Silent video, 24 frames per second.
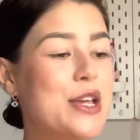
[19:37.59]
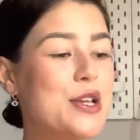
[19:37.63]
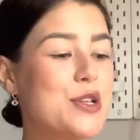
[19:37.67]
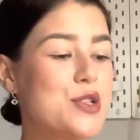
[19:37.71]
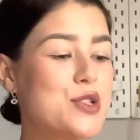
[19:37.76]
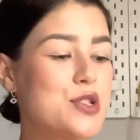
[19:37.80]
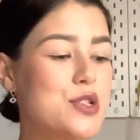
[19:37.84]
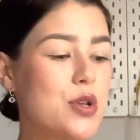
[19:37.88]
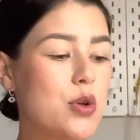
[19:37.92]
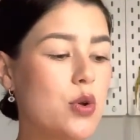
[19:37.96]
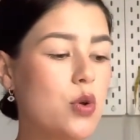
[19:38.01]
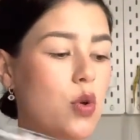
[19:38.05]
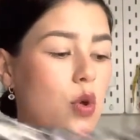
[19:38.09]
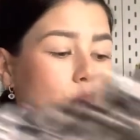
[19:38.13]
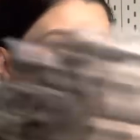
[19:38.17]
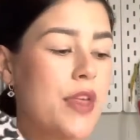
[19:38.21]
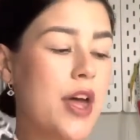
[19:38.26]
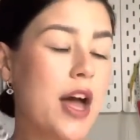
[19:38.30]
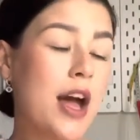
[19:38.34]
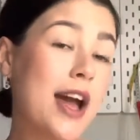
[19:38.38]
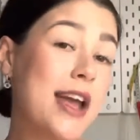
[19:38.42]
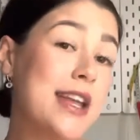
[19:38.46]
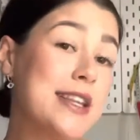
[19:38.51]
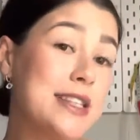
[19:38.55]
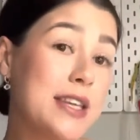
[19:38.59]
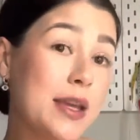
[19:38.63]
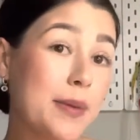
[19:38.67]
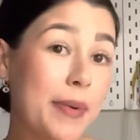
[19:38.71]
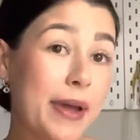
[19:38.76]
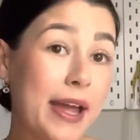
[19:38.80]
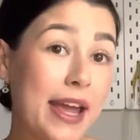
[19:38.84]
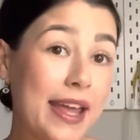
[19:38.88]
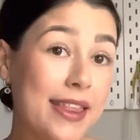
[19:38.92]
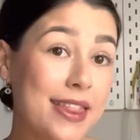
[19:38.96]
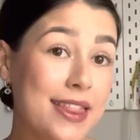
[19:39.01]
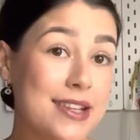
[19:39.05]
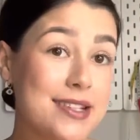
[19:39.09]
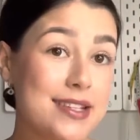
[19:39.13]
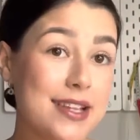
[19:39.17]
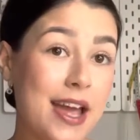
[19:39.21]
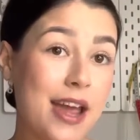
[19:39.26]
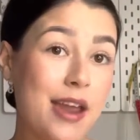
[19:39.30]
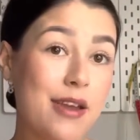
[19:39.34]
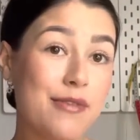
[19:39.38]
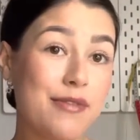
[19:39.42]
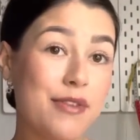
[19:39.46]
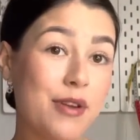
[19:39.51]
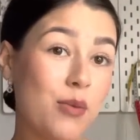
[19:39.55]
So the idea behind this
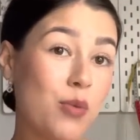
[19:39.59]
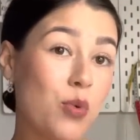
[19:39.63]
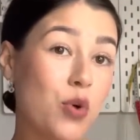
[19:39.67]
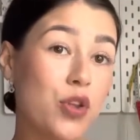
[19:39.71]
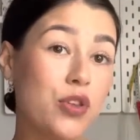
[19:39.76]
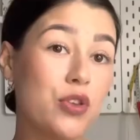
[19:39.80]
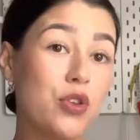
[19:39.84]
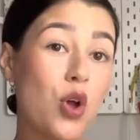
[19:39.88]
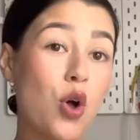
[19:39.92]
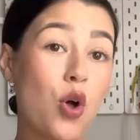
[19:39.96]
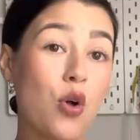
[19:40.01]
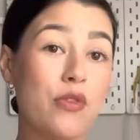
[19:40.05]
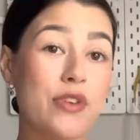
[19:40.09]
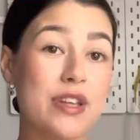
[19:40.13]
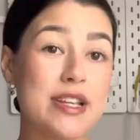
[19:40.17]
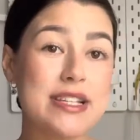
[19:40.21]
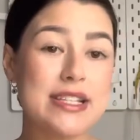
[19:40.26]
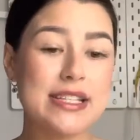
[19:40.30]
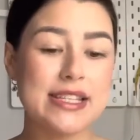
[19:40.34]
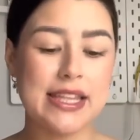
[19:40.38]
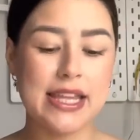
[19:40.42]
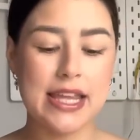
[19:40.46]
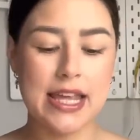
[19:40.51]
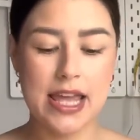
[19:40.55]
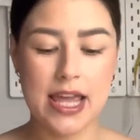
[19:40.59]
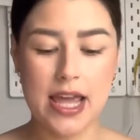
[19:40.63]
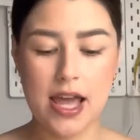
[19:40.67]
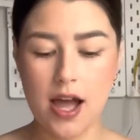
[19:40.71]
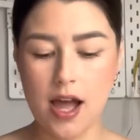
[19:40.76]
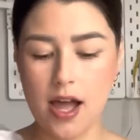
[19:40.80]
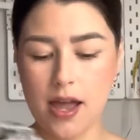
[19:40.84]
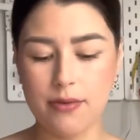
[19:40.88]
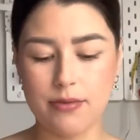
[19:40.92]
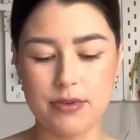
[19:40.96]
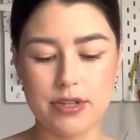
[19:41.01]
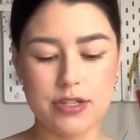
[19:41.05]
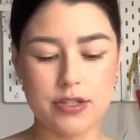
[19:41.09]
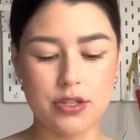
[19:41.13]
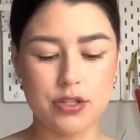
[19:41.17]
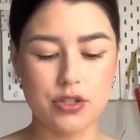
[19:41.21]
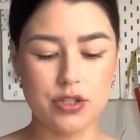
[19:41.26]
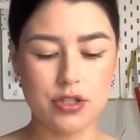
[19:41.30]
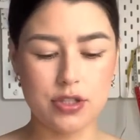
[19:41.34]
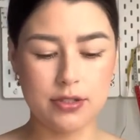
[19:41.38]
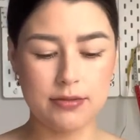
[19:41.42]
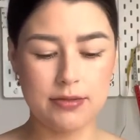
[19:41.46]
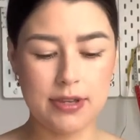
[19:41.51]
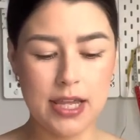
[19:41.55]
outfit was obviously I was
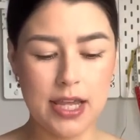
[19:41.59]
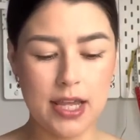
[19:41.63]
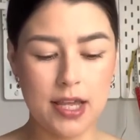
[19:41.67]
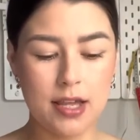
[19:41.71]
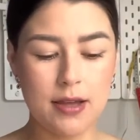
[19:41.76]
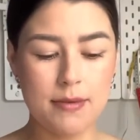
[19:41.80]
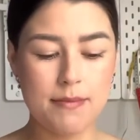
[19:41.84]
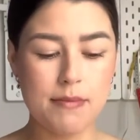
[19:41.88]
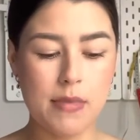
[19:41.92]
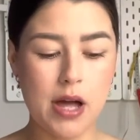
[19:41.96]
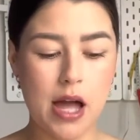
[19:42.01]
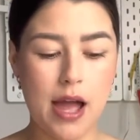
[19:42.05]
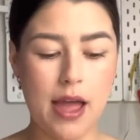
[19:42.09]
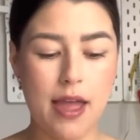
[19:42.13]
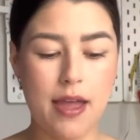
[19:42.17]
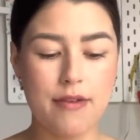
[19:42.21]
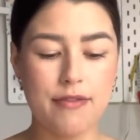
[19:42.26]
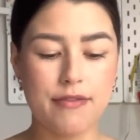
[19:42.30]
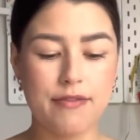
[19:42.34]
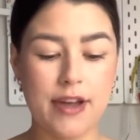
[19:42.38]
doing my